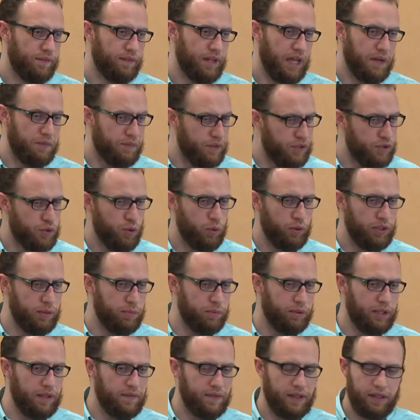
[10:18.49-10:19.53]
If we truly
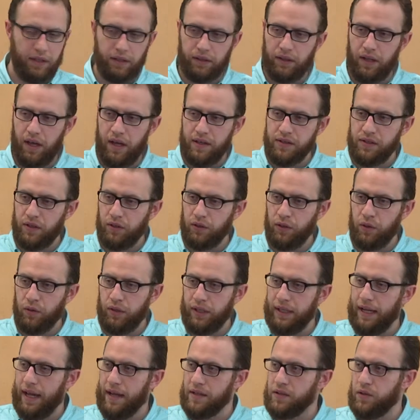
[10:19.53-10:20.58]
believe that Allah is alone
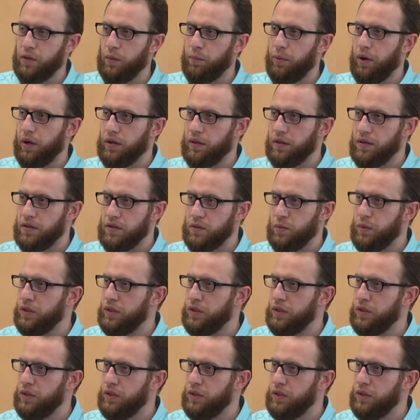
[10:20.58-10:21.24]
and He has no partners.